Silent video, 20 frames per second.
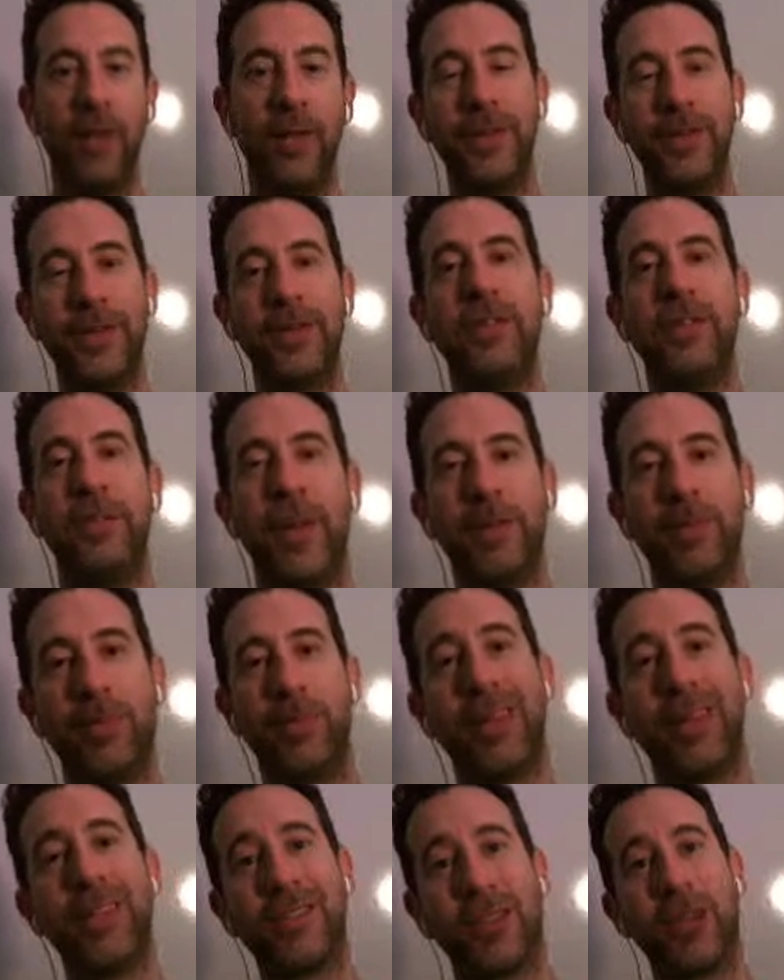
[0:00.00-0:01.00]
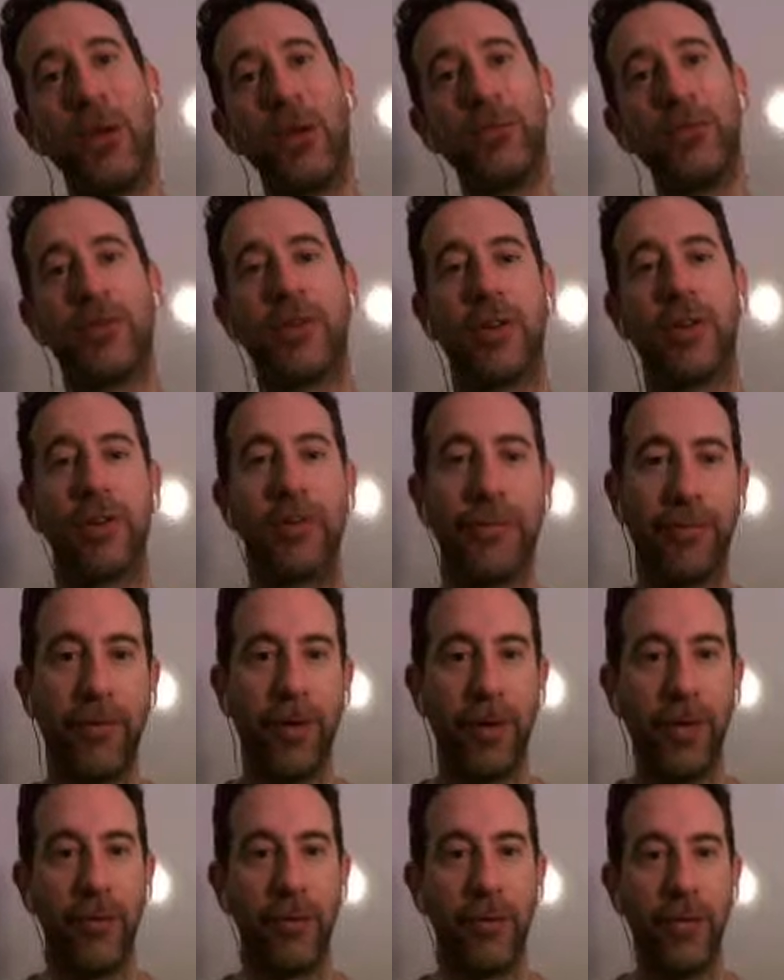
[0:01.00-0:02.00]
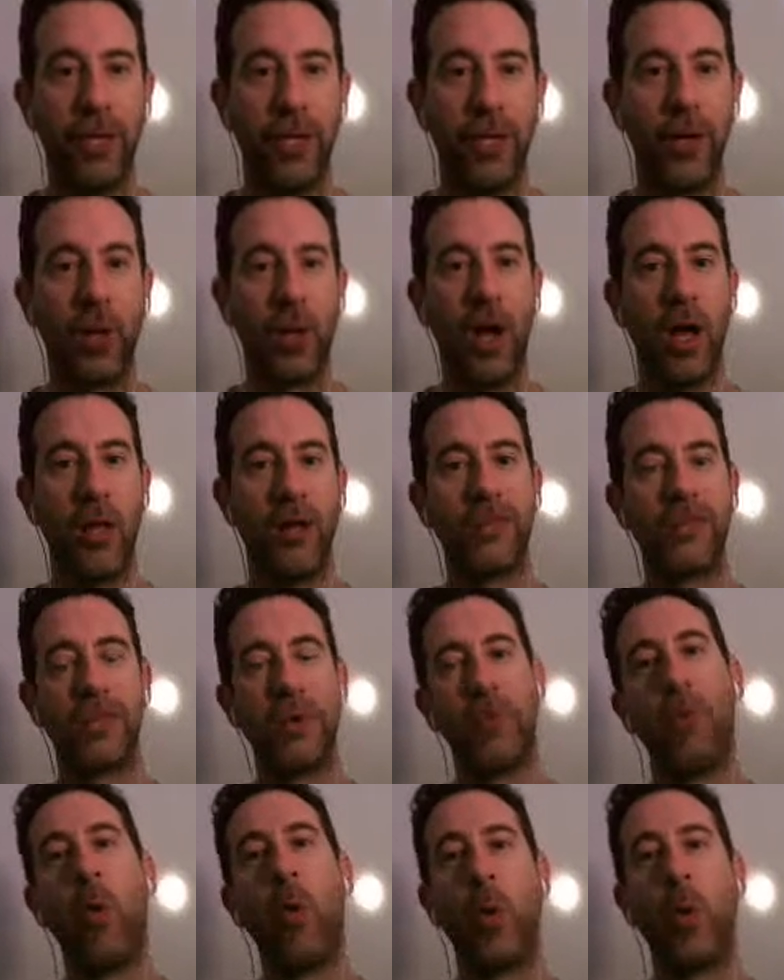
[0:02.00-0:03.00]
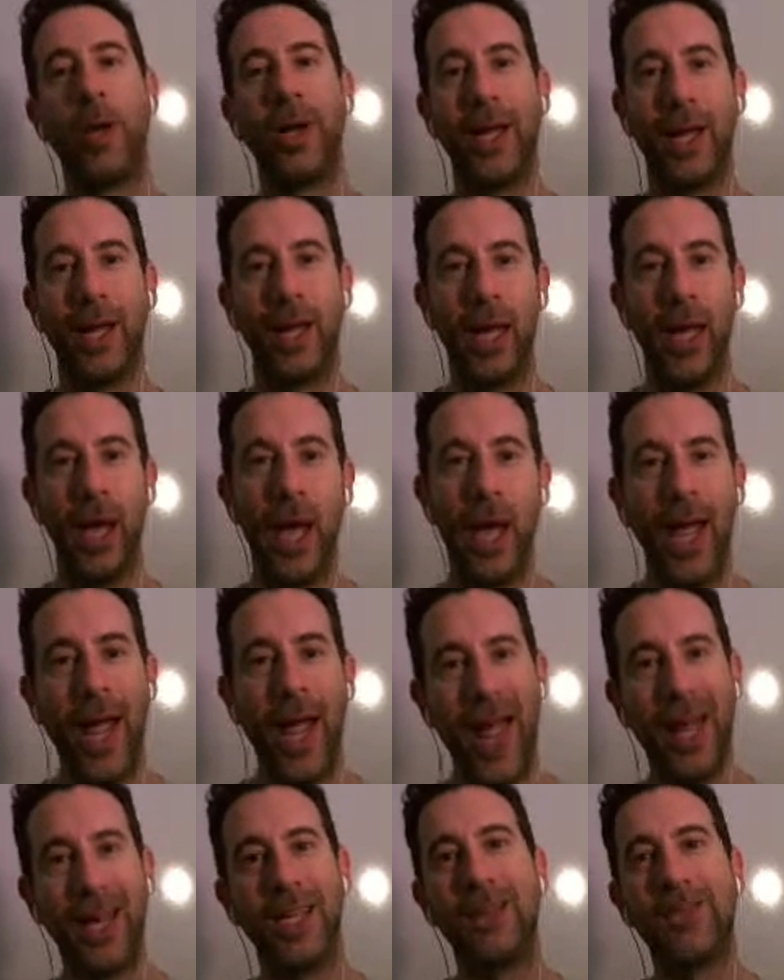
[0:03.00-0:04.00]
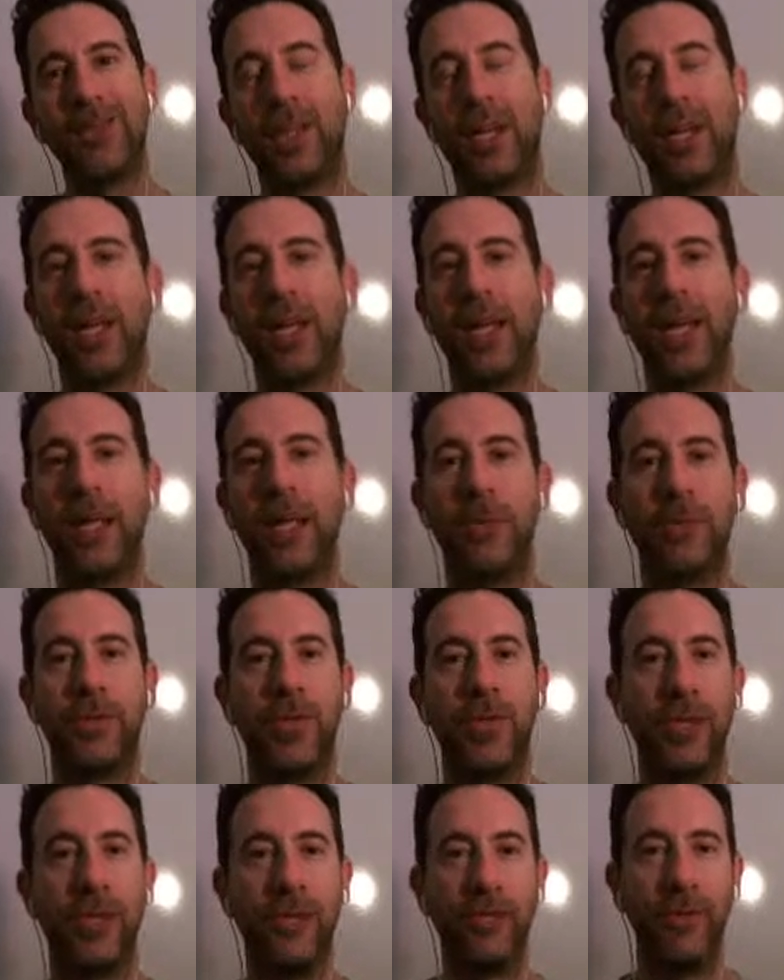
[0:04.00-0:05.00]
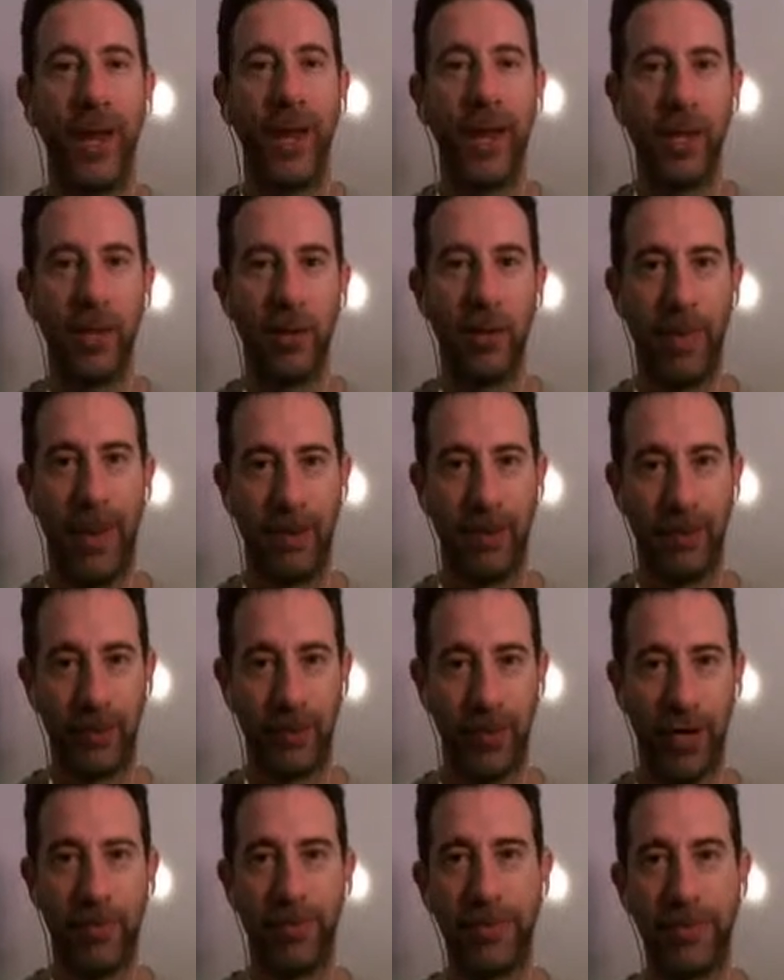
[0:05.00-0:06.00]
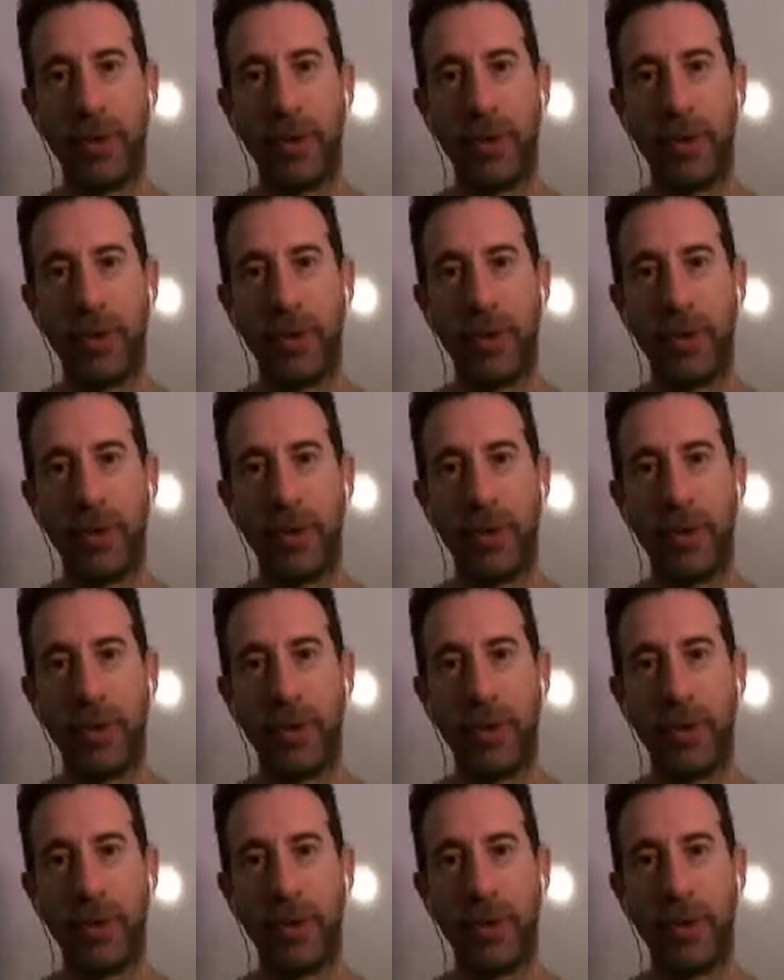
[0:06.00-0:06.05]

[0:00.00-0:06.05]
This is best placed closer to the front of the video, kind of supporting any of the claims that you've made about yourself.